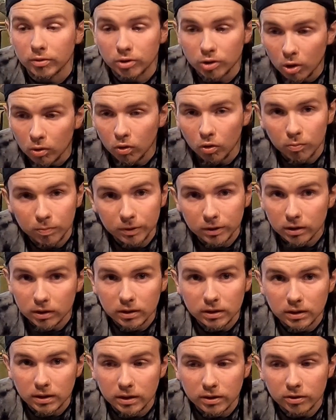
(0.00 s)
don't open the
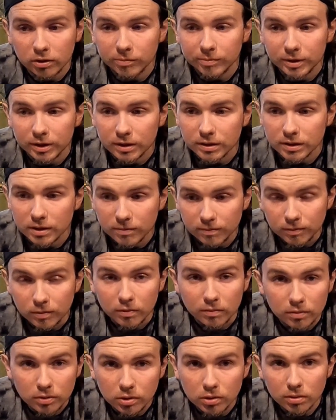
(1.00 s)
lid neither, because if
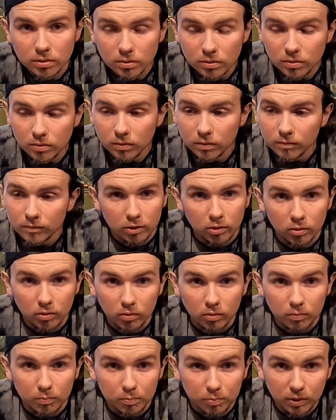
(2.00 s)
you do,
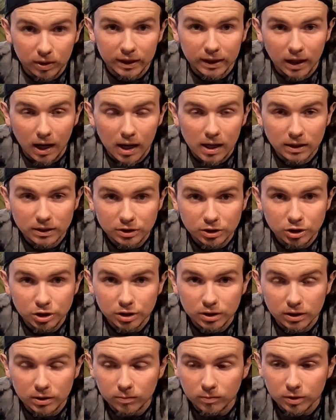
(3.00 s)
it'll bring
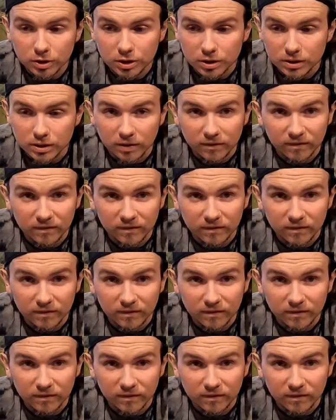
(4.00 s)
oxygen in, which is